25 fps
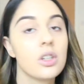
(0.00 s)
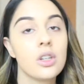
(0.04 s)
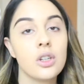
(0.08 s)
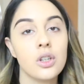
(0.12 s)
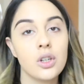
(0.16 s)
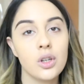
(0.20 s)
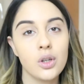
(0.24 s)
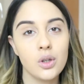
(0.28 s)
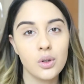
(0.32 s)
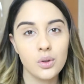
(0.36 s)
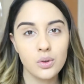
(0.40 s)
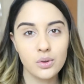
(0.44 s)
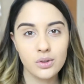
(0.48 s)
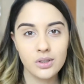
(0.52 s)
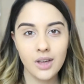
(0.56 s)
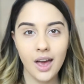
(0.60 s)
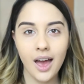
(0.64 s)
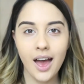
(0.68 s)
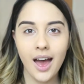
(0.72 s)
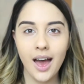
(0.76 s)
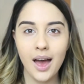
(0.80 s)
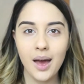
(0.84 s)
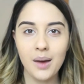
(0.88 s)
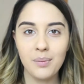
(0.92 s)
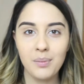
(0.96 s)
to use
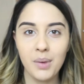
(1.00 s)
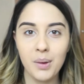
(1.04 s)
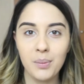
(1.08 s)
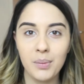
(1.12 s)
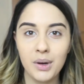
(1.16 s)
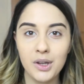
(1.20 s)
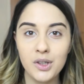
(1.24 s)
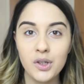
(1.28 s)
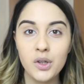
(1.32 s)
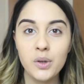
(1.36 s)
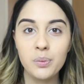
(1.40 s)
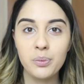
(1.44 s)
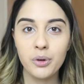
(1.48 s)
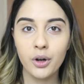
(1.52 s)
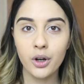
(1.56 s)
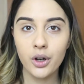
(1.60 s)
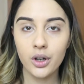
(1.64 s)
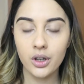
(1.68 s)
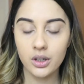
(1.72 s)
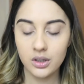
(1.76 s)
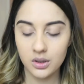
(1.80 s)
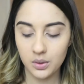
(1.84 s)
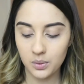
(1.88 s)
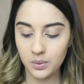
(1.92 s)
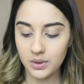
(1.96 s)
um, my new
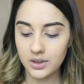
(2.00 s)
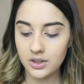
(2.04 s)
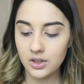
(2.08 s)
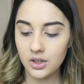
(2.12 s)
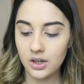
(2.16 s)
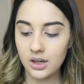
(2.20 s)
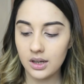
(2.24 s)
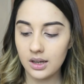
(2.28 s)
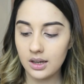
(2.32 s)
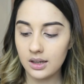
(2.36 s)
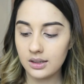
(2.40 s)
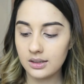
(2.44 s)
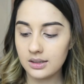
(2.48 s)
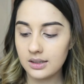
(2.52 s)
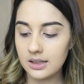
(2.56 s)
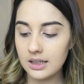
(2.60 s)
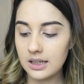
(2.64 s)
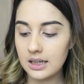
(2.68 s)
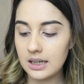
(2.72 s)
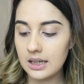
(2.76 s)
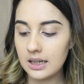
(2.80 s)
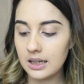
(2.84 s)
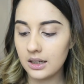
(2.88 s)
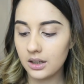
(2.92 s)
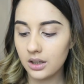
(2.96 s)
product which is
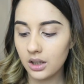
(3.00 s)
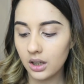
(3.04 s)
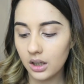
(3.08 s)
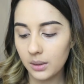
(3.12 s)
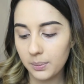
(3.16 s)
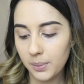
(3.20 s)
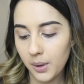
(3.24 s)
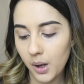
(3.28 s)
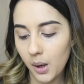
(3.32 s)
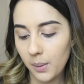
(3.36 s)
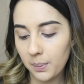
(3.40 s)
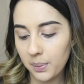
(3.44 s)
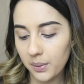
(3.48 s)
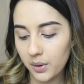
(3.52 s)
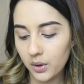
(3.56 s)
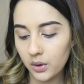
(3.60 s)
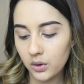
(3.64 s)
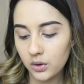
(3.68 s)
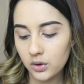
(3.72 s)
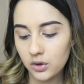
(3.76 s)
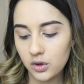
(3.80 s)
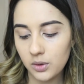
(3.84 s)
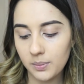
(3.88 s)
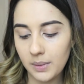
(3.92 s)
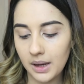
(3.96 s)
the Colourpop
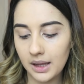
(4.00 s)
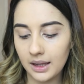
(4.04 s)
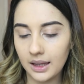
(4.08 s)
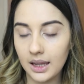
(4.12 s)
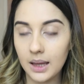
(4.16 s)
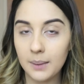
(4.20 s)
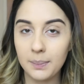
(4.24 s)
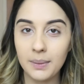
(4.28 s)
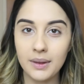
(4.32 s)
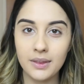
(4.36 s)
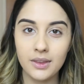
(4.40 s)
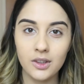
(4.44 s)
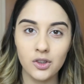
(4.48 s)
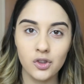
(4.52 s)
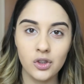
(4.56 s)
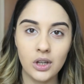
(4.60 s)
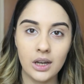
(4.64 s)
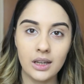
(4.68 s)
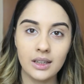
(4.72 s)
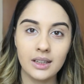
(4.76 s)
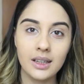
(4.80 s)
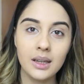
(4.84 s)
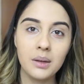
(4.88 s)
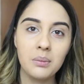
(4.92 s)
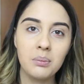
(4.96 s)
Ultra Matte Lip in the
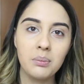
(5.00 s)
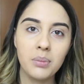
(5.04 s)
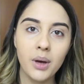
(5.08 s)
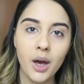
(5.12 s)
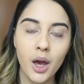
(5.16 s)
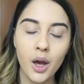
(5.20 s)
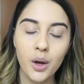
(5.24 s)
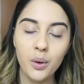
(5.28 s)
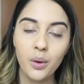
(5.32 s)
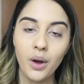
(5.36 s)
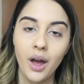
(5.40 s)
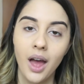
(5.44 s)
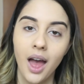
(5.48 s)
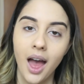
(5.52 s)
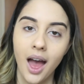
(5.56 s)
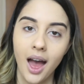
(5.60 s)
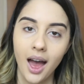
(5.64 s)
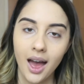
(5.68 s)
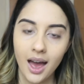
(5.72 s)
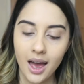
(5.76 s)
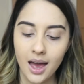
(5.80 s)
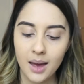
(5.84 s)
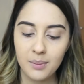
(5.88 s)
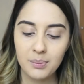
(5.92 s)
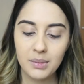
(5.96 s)
shade Limbo.
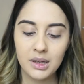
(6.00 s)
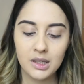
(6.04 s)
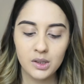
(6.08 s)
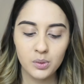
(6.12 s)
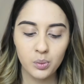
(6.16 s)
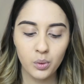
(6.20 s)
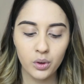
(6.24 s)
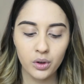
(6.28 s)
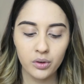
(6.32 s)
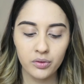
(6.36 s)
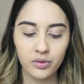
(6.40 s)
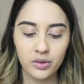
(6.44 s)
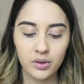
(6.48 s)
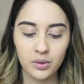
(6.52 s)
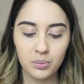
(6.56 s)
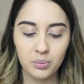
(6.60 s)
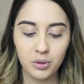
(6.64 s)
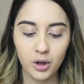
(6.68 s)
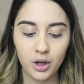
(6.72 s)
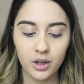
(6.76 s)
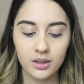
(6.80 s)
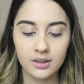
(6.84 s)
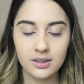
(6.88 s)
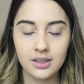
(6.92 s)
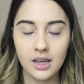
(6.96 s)
Um, it's one of the
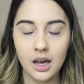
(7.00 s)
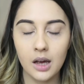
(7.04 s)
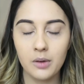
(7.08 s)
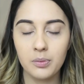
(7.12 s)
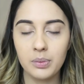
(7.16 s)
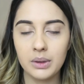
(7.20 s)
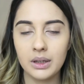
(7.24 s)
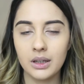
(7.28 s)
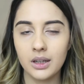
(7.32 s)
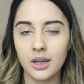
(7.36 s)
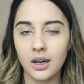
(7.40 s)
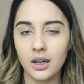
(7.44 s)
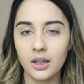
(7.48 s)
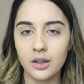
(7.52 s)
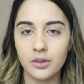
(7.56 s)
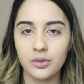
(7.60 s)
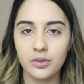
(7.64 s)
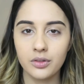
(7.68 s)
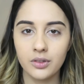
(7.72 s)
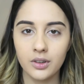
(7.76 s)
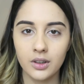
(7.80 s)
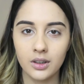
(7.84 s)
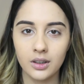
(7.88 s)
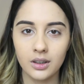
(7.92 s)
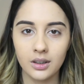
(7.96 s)
products that I've been kind of
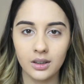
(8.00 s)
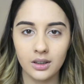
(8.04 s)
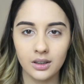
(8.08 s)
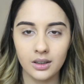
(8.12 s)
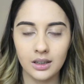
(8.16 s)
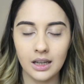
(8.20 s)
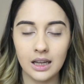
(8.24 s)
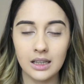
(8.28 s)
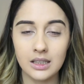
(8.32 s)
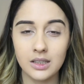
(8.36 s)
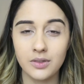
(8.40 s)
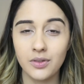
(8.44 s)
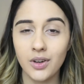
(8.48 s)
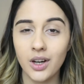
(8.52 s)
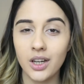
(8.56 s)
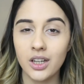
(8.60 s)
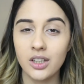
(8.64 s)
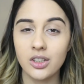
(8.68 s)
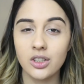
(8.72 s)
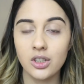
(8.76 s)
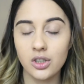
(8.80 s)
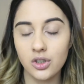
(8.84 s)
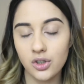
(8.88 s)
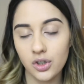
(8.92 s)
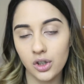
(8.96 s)
classified
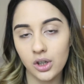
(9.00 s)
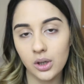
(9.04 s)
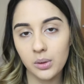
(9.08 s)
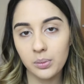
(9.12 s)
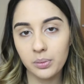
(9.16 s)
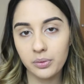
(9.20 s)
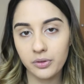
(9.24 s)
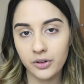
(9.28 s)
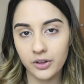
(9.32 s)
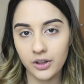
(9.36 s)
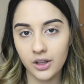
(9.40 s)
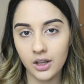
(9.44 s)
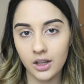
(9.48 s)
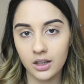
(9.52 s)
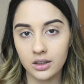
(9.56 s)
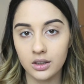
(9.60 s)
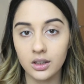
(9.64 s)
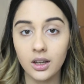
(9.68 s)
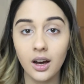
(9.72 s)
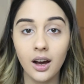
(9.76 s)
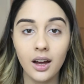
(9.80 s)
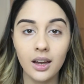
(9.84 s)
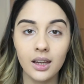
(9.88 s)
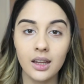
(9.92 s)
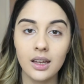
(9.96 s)
as a dupe for the
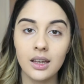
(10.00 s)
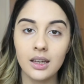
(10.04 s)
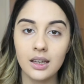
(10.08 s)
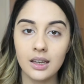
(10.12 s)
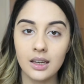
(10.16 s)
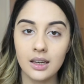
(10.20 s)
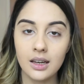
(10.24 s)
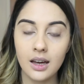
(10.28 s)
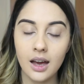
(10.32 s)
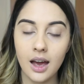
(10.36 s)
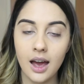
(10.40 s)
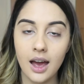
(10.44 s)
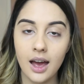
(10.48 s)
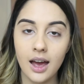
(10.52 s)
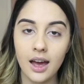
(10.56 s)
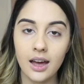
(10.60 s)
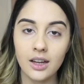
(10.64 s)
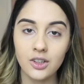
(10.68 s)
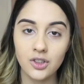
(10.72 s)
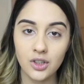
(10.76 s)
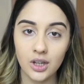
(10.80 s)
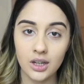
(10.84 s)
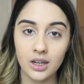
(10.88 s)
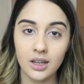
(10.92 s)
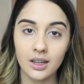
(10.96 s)
Kylie
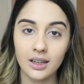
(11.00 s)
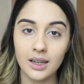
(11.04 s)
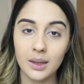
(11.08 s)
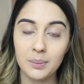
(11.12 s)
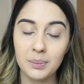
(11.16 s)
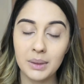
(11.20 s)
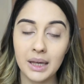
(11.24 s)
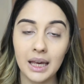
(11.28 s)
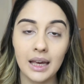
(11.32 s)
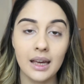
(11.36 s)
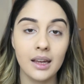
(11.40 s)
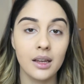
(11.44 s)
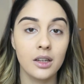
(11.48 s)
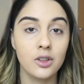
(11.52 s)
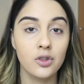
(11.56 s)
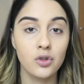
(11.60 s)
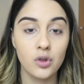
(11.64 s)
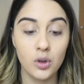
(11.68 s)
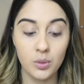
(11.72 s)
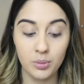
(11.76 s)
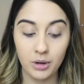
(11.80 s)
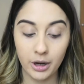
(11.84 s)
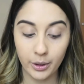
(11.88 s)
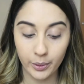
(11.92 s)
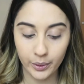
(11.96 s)
uh, Jenner Lip Kit
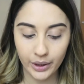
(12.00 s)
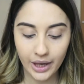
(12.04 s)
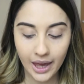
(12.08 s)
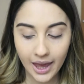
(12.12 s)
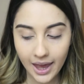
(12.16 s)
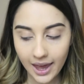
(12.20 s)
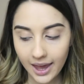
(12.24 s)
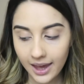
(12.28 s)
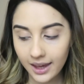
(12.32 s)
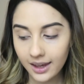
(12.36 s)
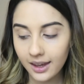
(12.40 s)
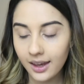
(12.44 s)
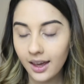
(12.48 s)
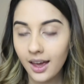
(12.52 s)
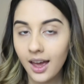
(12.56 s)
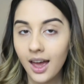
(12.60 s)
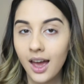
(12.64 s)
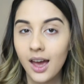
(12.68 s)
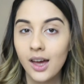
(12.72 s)
True Brown K.